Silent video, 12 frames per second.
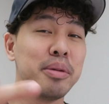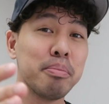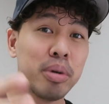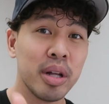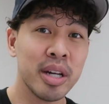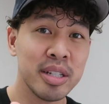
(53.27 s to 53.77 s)
been
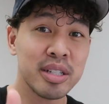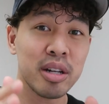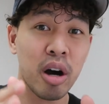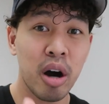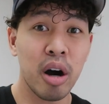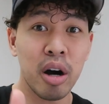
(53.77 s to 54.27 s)
placed
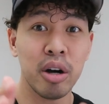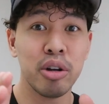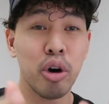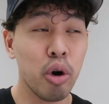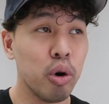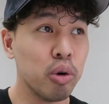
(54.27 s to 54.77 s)
on
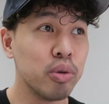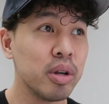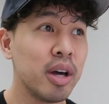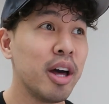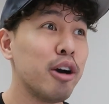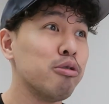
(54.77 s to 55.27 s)
hold,
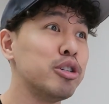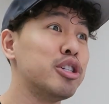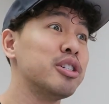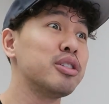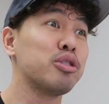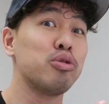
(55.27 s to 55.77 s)
which
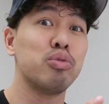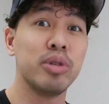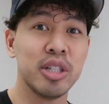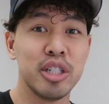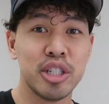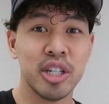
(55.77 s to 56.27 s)
is
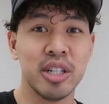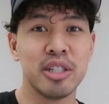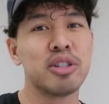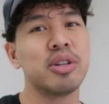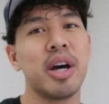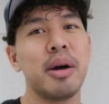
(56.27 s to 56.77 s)
really
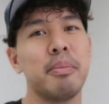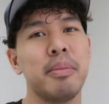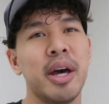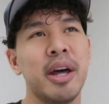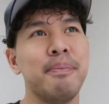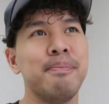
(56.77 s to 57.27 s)
shitty. So that
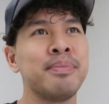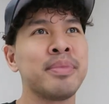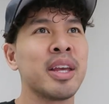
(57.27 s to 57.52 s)
meant